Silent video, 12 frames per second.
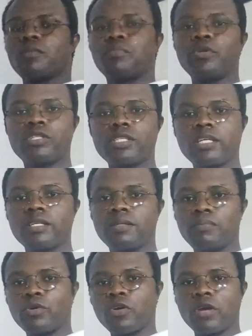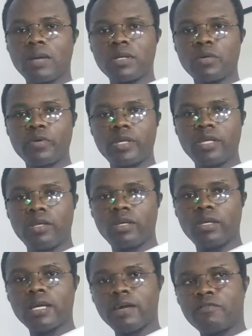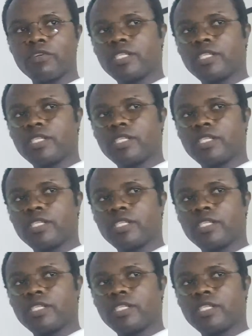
computer program that we have